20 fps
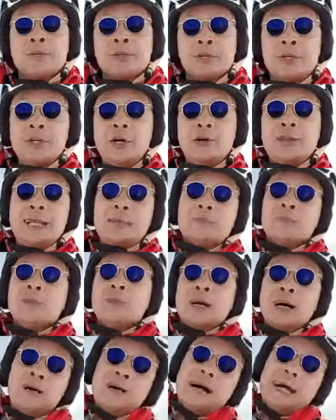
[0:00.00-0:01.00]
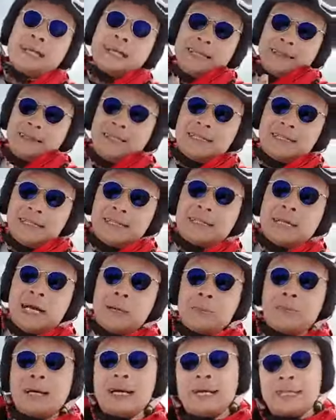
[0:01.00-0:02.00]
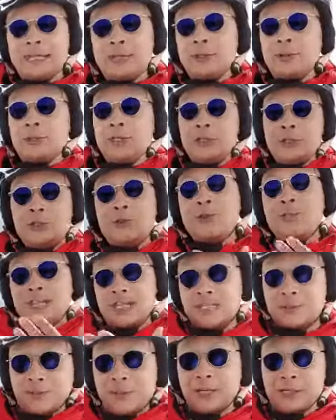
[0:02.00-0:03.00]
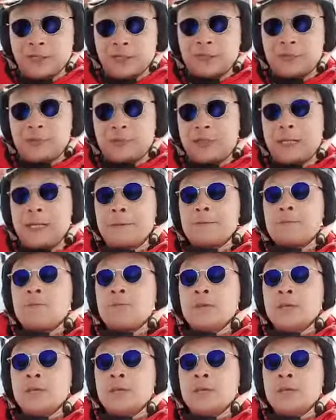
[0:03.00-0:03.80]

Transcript: like, oh, I get this income, I can only do this much, right?